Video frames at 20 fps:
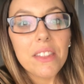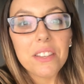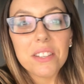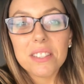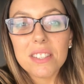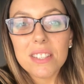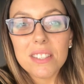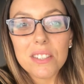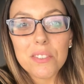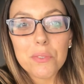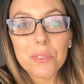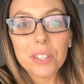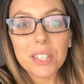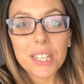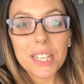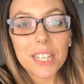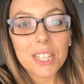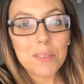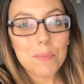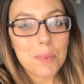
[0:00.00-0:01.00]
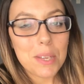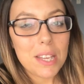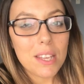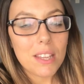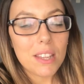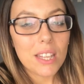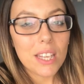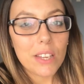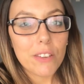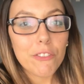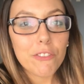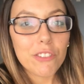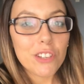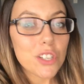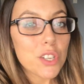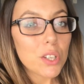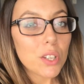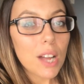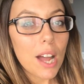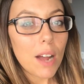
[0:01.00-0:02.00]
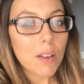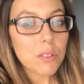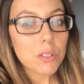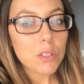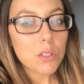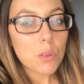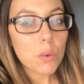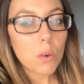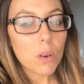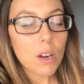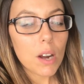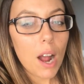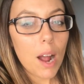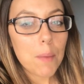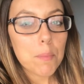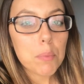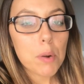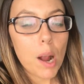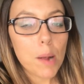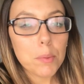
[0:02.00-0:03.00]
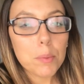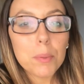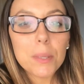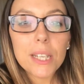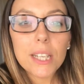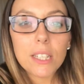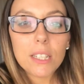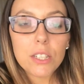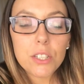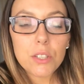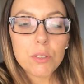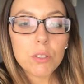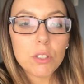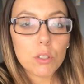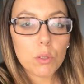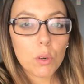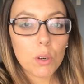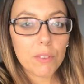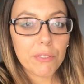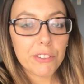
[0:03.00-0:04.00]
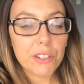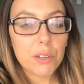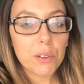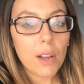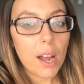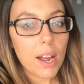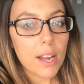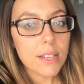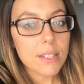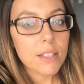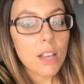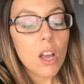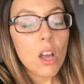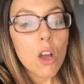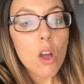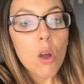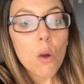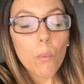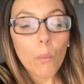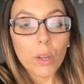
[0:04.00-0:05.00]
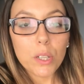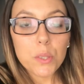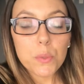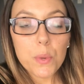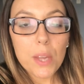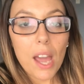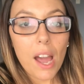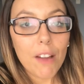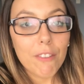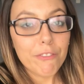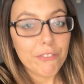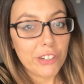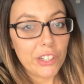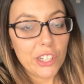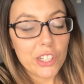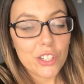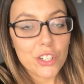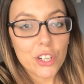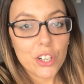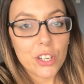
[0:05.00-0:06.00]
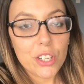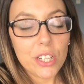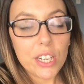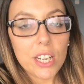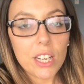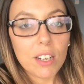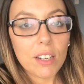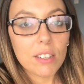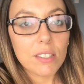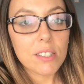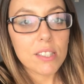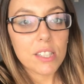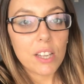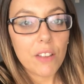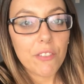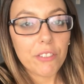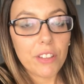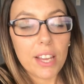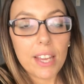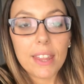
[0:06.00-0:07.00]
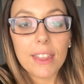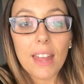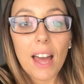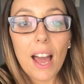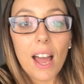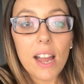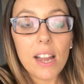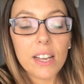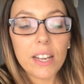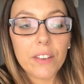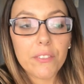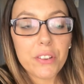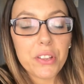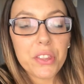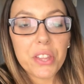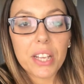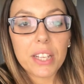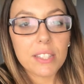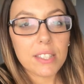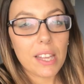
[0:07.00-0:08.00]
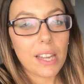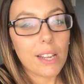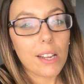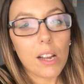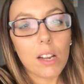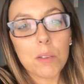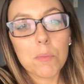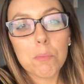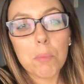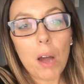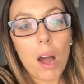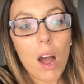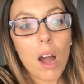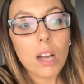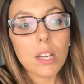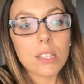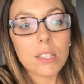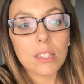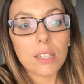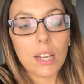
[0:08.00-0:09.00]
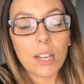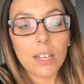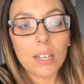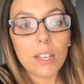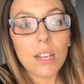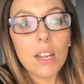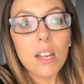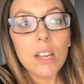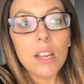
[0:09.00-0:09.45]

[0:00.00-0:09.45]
this isn't really gonna be the official house tour. I'm probably gonna do a tour for you guys once we have furniture in here and stuff like that and everything's like unboxed and